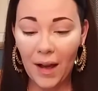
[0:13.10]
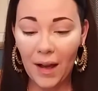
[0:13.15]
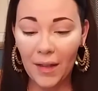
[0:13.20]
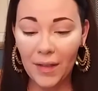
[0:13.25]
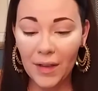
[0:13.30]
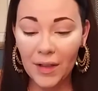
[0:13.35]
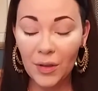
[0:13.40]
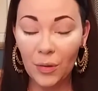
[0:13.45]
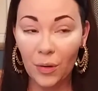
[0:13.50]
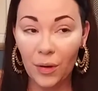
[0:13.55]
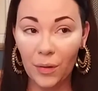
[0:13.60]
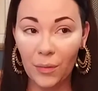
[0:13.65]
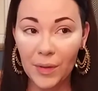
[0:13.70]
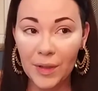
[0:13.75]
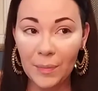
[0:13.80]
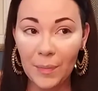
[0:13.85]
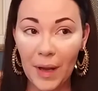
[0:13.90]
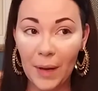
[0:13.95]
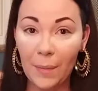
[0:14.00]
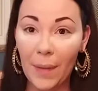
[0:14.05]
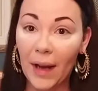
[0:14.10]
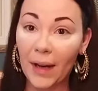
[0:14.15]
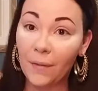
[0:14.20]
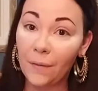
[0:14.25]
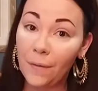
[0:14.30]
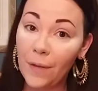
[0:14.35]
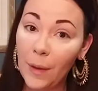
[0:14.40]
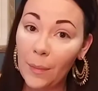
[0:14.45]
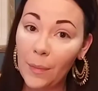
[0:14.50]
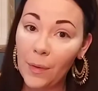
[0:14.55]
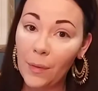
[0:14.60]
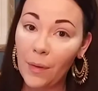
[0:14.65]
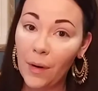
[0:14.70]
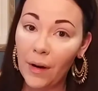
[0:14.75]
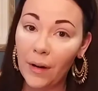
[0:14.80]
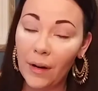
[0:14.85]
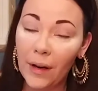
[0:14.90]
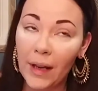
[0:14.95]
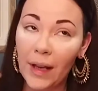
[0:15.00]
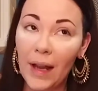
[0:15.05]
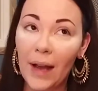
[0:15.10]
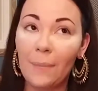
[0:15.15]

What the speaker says: This order was made back in February.